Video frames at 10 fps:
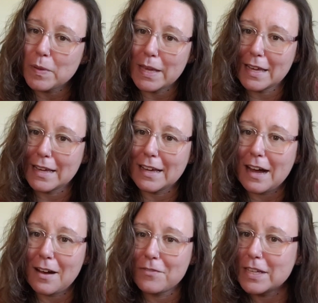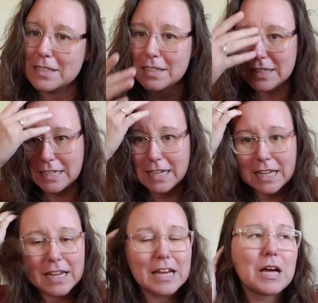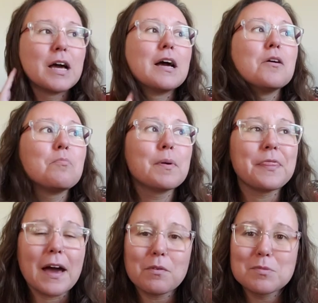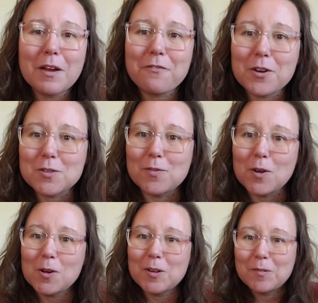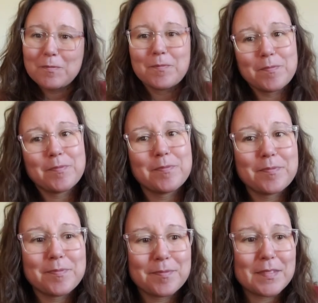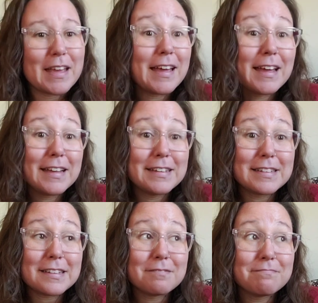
big, obviously, but that was my first vlog. And